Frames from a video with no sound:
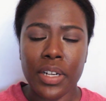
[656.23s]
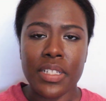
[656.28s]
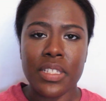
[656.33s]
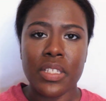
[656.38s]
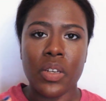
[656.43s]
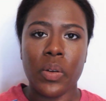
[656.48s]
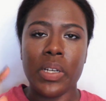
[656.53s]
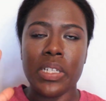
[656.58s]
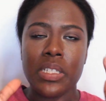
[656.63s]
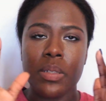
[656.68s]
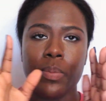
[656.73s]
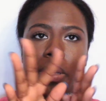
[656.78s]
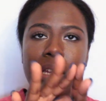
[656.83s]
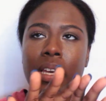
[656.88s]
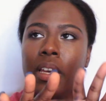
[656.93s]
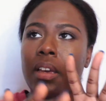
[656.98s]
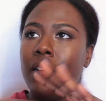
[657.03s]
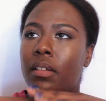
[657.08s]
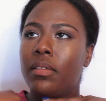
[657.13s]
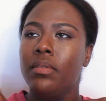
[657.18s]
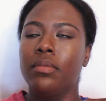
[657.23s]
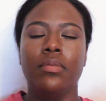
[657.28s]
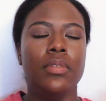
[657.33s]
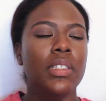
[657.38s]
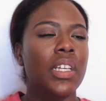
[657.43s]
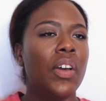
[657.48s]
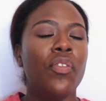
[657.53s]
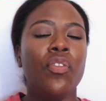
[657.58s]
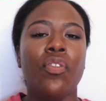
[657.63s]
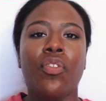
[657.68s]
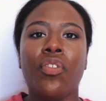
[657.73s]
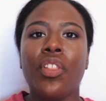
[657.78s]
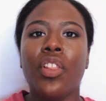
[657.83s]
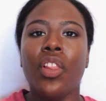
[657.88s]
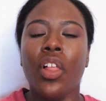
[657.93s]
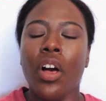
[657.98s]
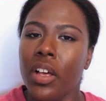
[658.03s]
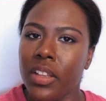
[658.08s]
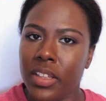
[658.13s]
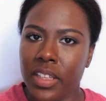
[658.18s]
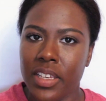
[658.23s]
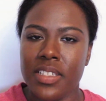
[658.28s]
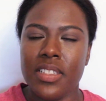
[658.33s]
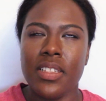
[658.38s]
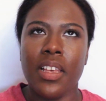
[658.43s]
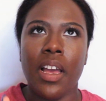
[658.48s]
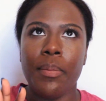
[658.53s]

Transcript: it's going to be flawless.